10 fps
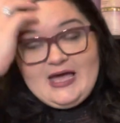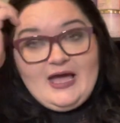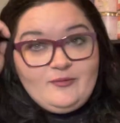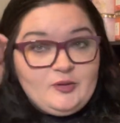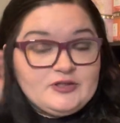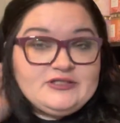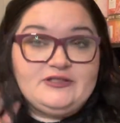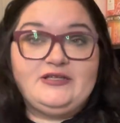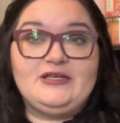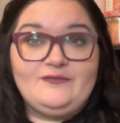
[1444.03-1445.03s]
I
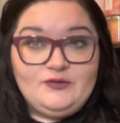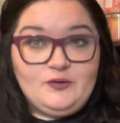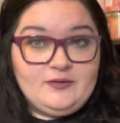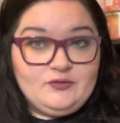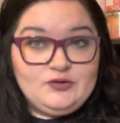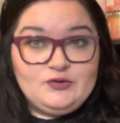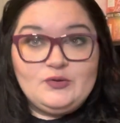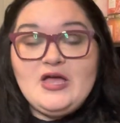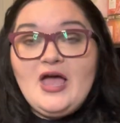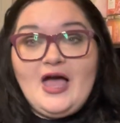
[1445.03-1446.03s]
personally, even though I'm new,
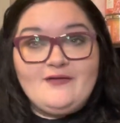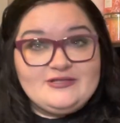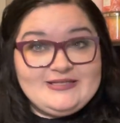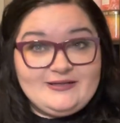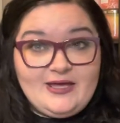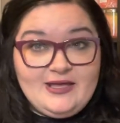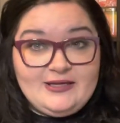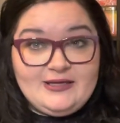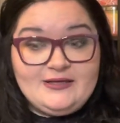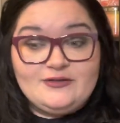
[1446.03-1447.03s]
haven't seen
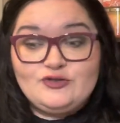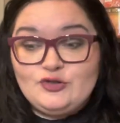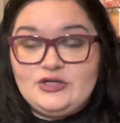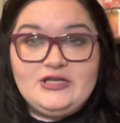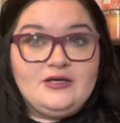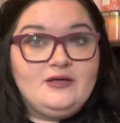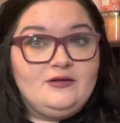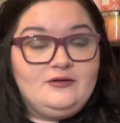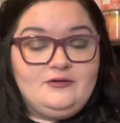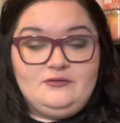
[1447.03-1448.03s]
any sooting,
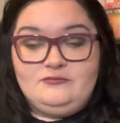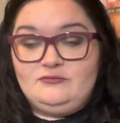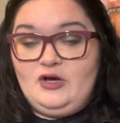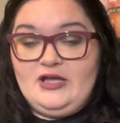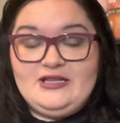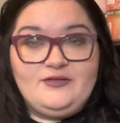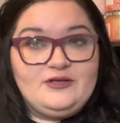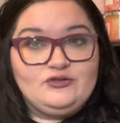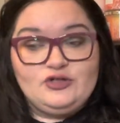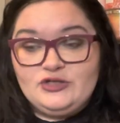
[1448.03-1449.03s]

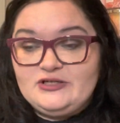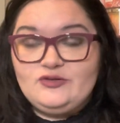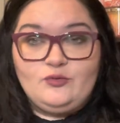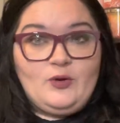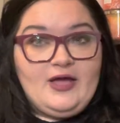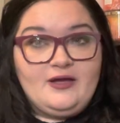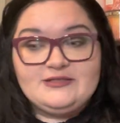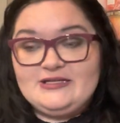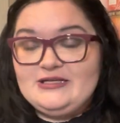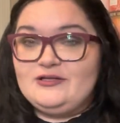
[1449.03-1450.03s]
anything dirty in the wax,
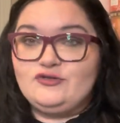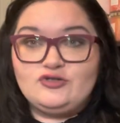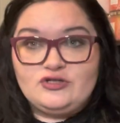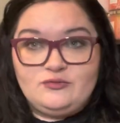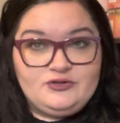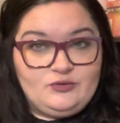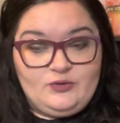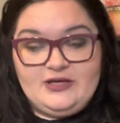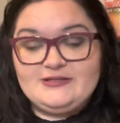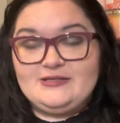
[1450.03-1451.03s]
anything dirty with the
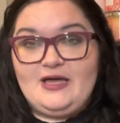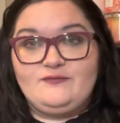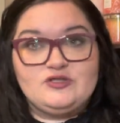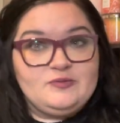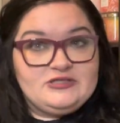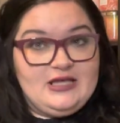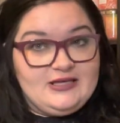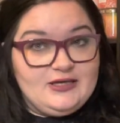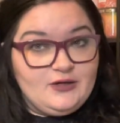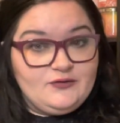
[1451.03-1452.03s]
wicks. I've just been
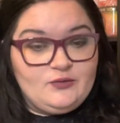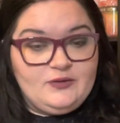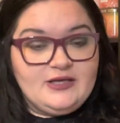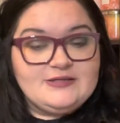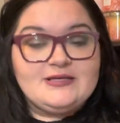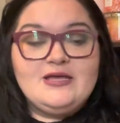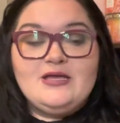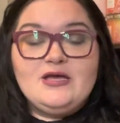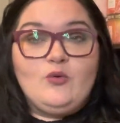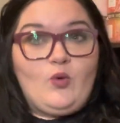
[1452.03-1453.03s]
taking care of the wicks,
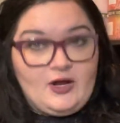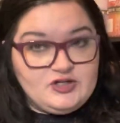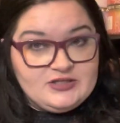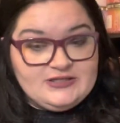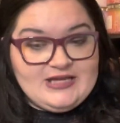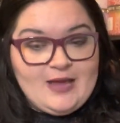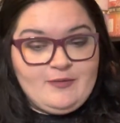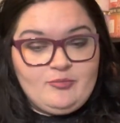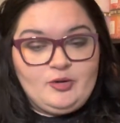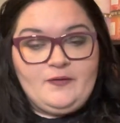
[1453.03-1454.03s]
watching the time
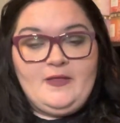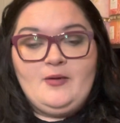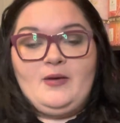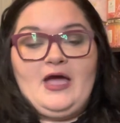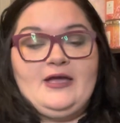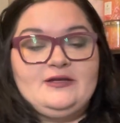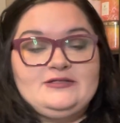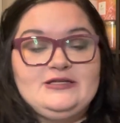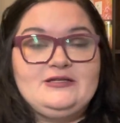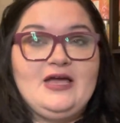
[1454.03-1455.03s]
I burn them. I
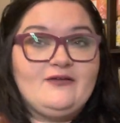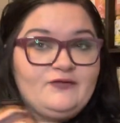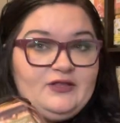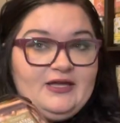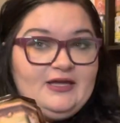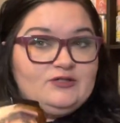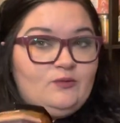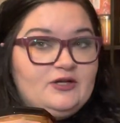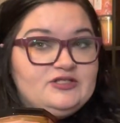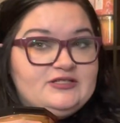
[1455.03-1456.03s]
did not feel like I had to
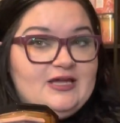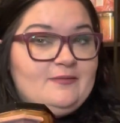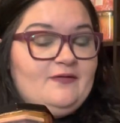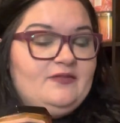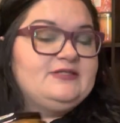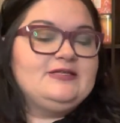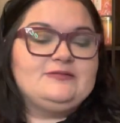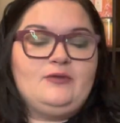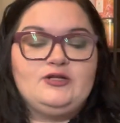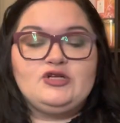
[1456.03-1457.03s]
watch the time on this as
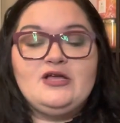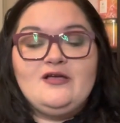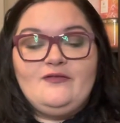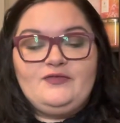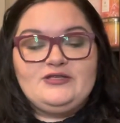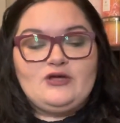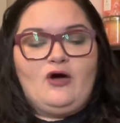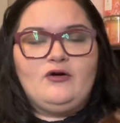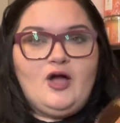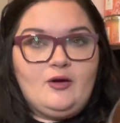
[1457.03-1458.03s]
much. These
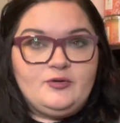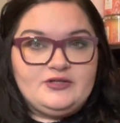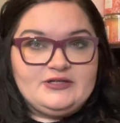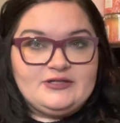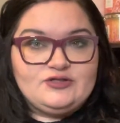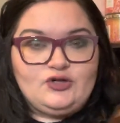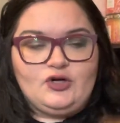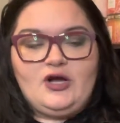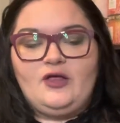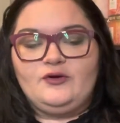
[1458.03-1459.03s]
all come with a nice dark
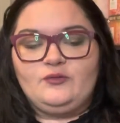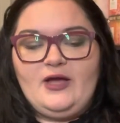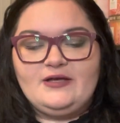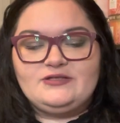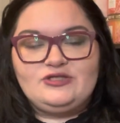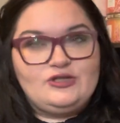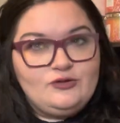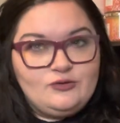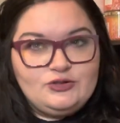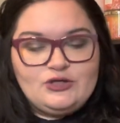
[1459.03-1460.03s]
colored wax
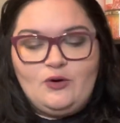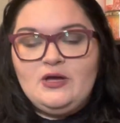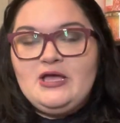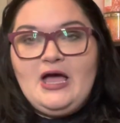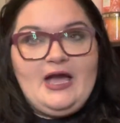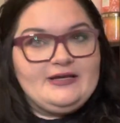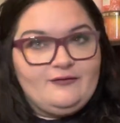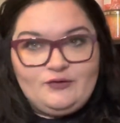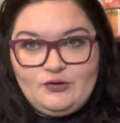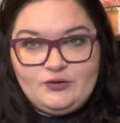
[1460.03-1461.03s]
too, so I
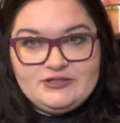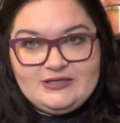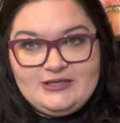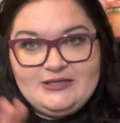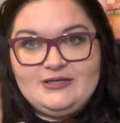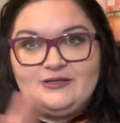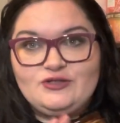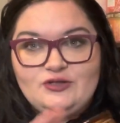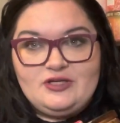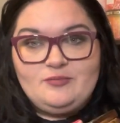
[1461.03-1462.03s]
never noticed anything
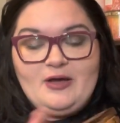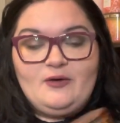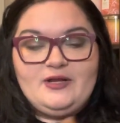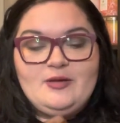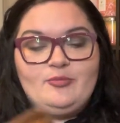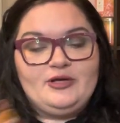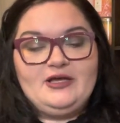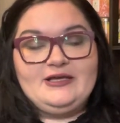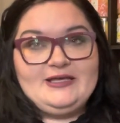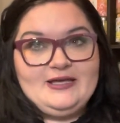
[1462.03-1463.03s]
sooty about it, but
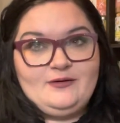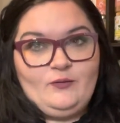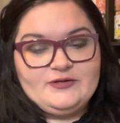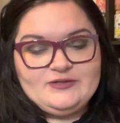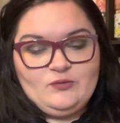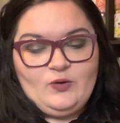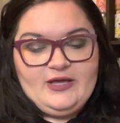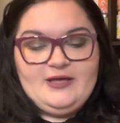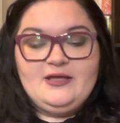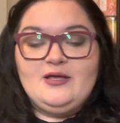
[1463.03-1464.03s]
again, it wasn't
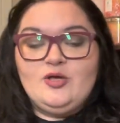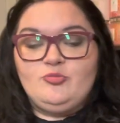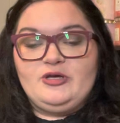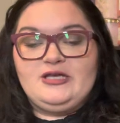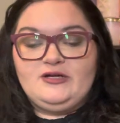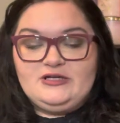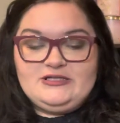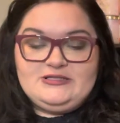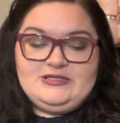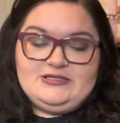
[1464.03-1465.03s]
white. But here
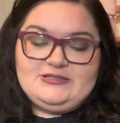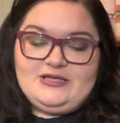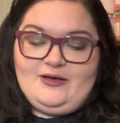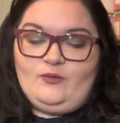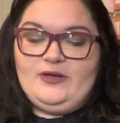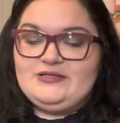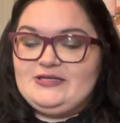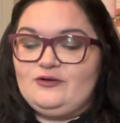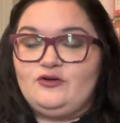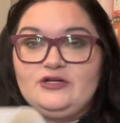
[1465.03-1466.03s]
is this uh, white
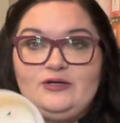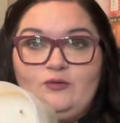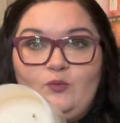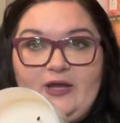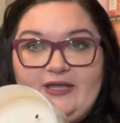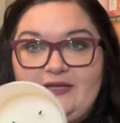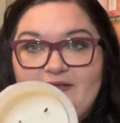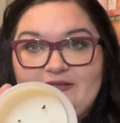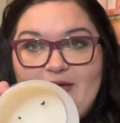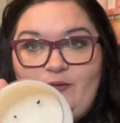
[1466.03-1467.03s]
sangria white
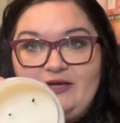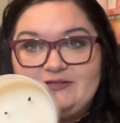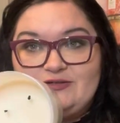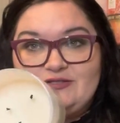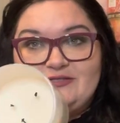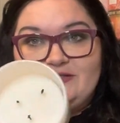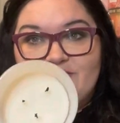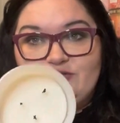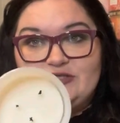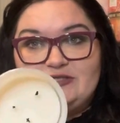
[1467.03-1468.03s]
and that wax is still
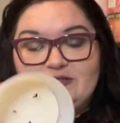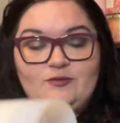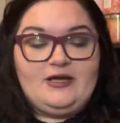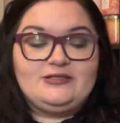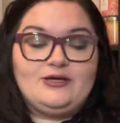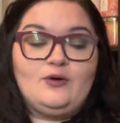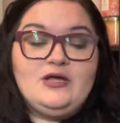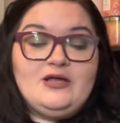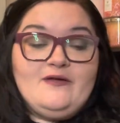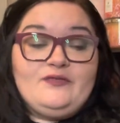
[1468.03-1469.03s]
just as white. So
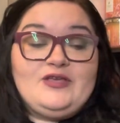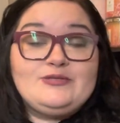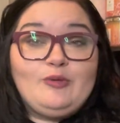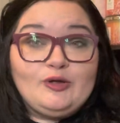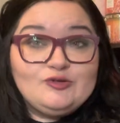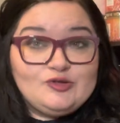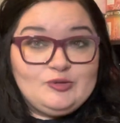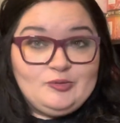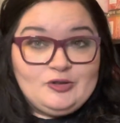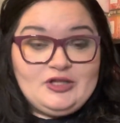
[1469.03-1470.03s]
these burn
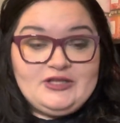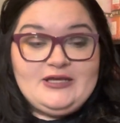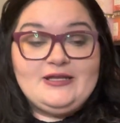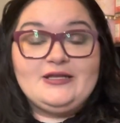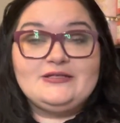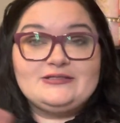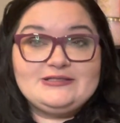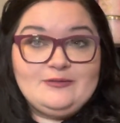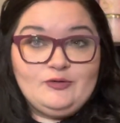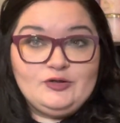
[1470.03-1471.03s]
super clean,
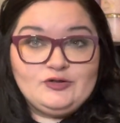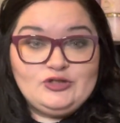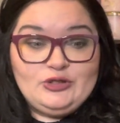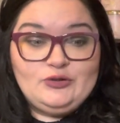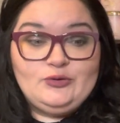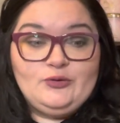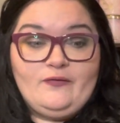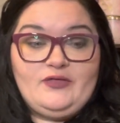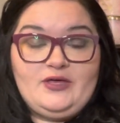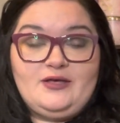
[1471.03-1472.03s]
similar to
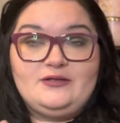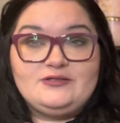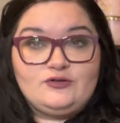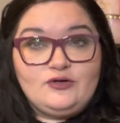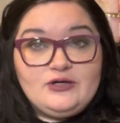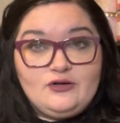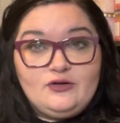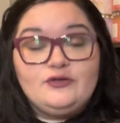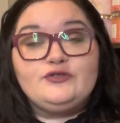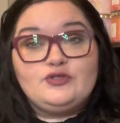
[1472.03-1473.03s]
the
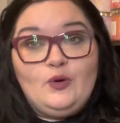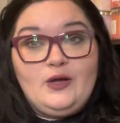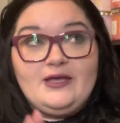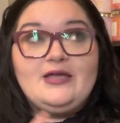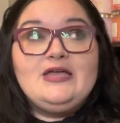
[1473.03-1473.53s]
Kringle soy.